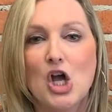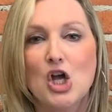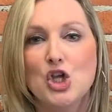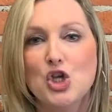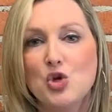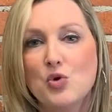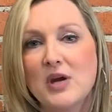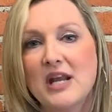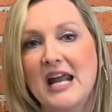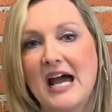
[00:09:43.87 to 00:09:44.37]

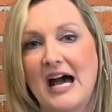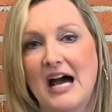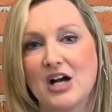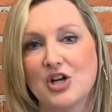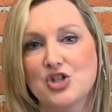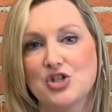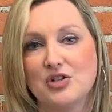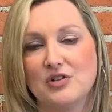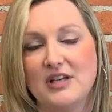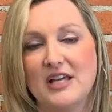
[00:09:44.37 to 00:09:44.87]
you can
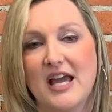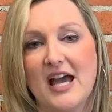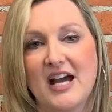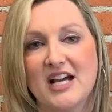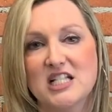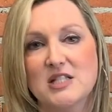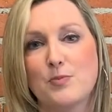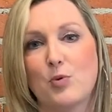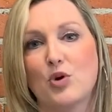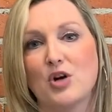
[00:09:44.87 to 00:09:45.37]
actually
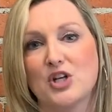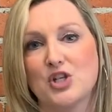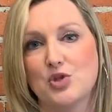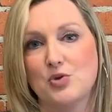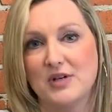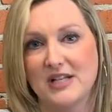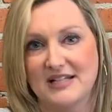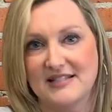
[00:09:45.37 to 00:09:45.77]
export it to an